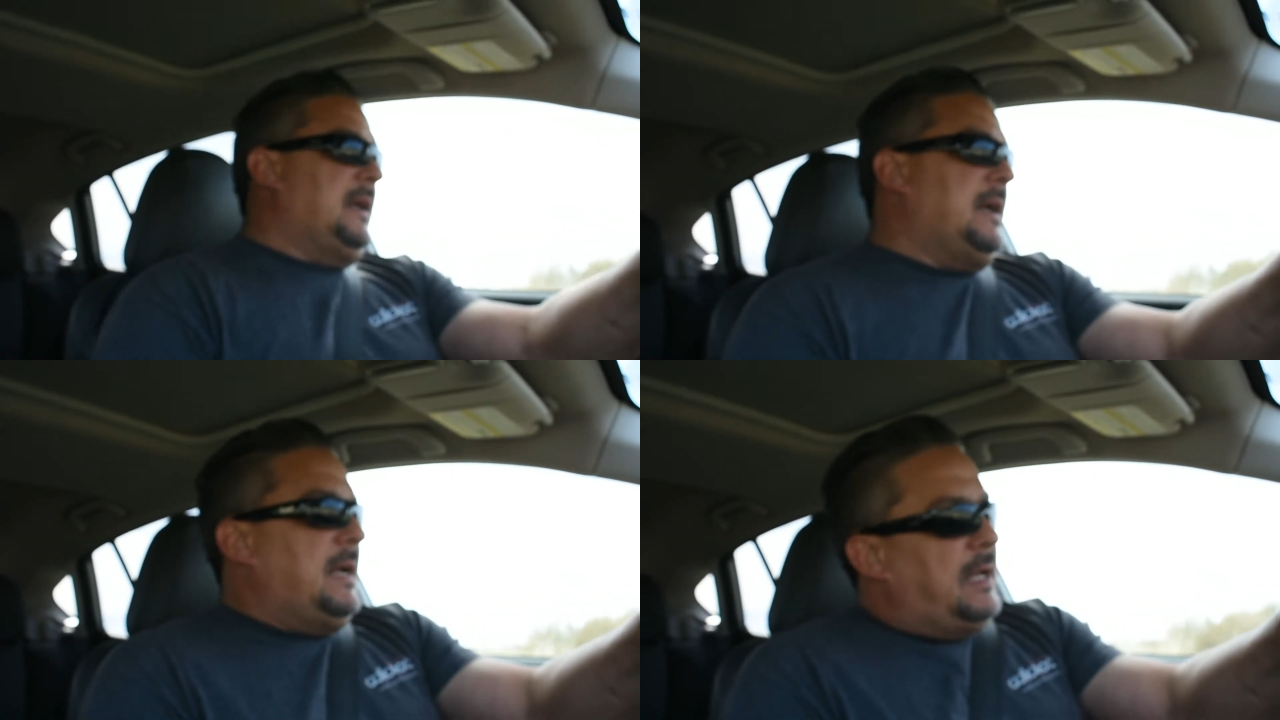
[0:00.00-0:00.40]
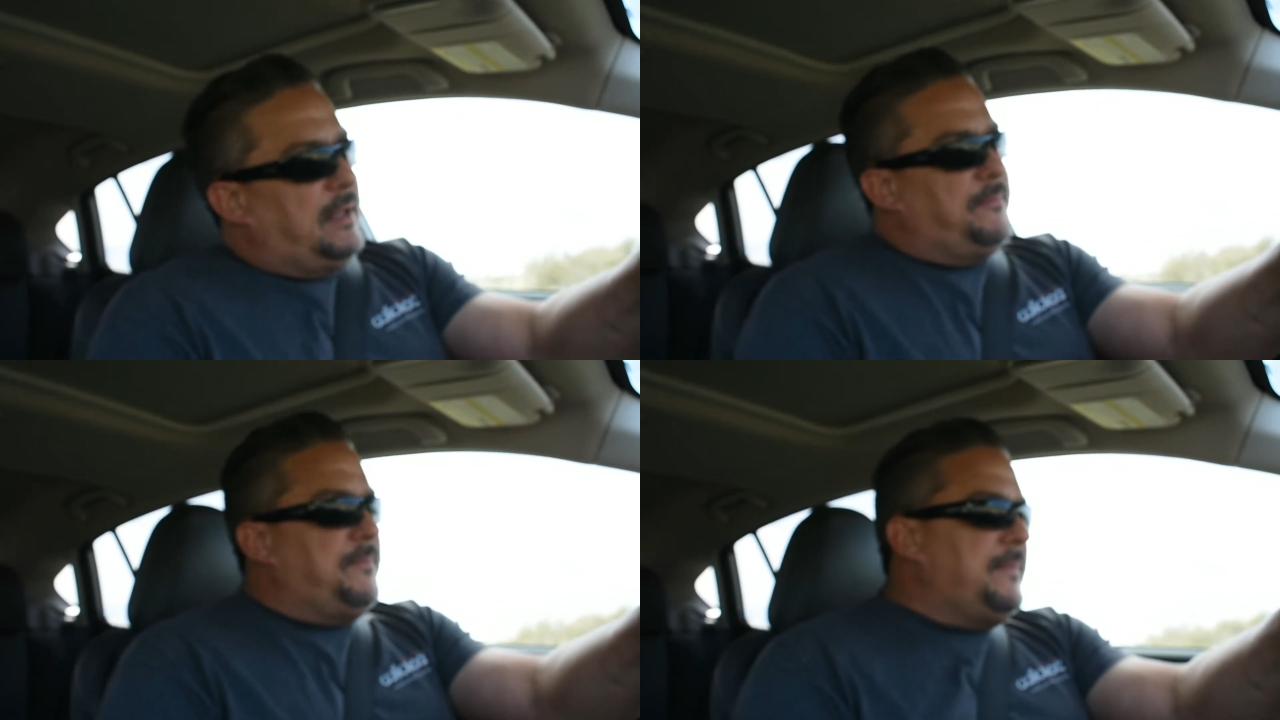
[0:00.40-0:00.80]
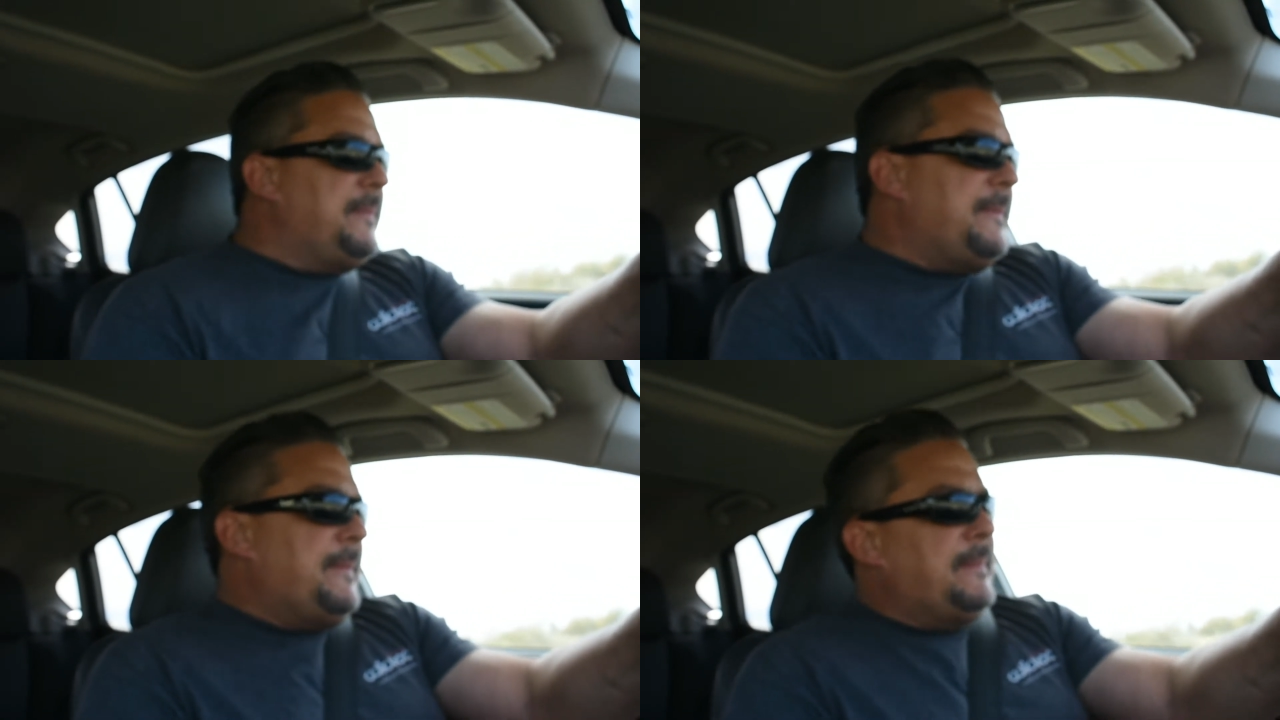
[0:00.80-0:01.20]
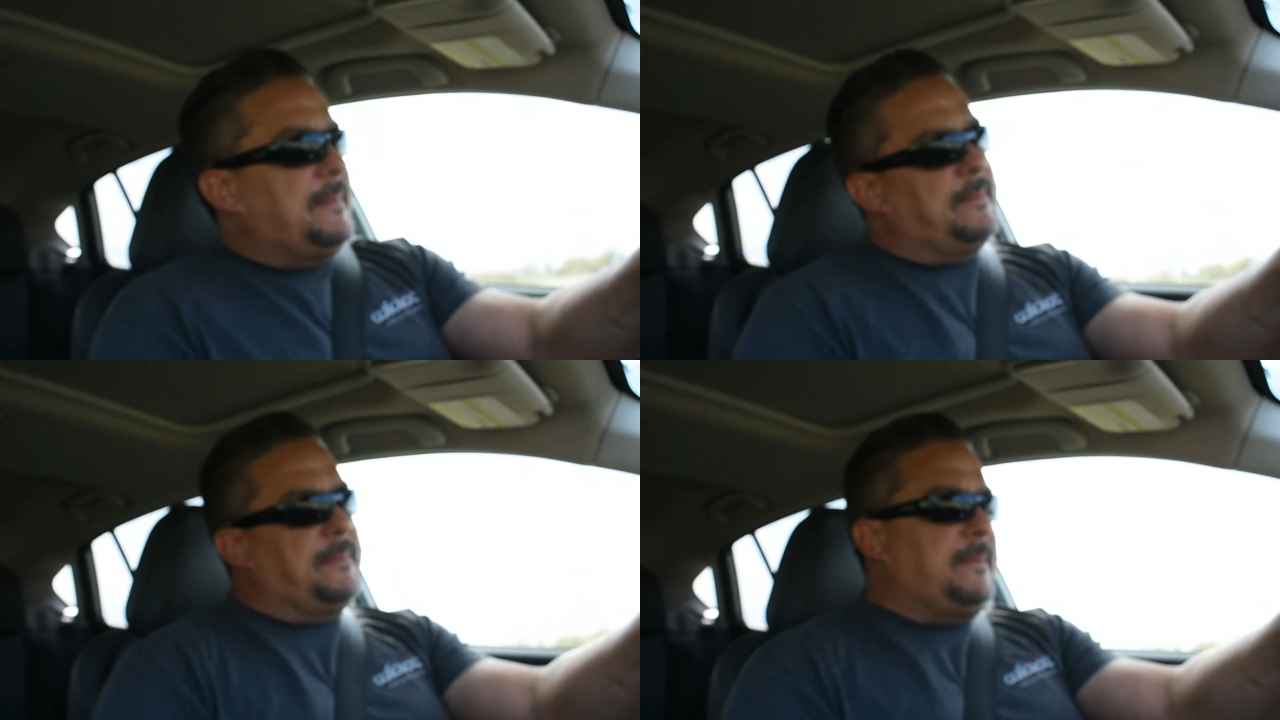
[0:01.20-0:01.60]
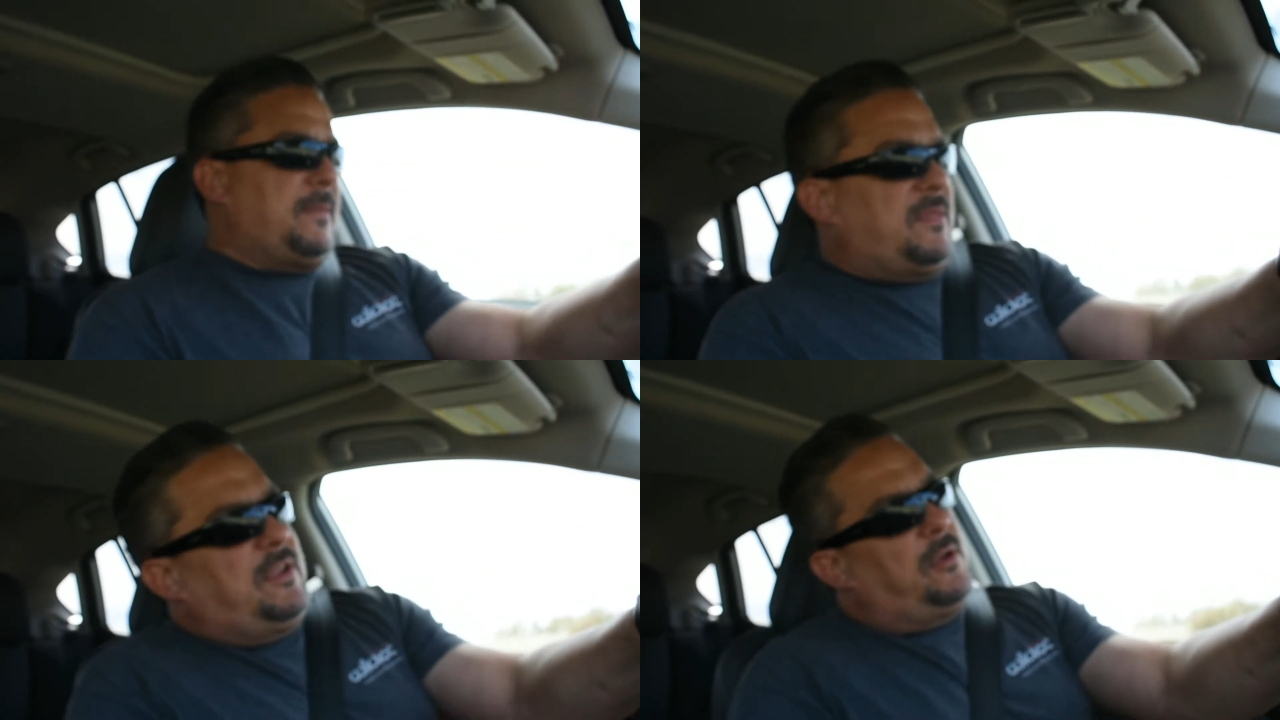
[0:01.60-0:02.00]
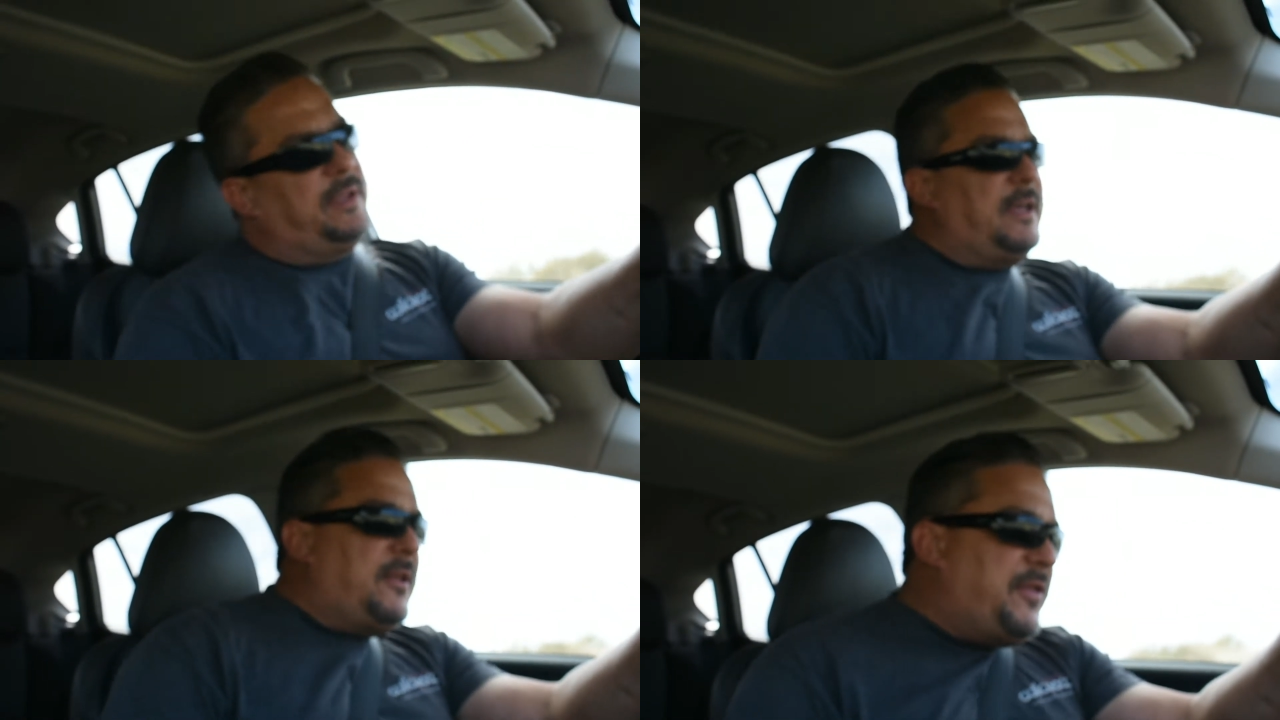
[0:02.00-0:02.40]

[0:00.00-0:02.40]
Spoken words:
The only other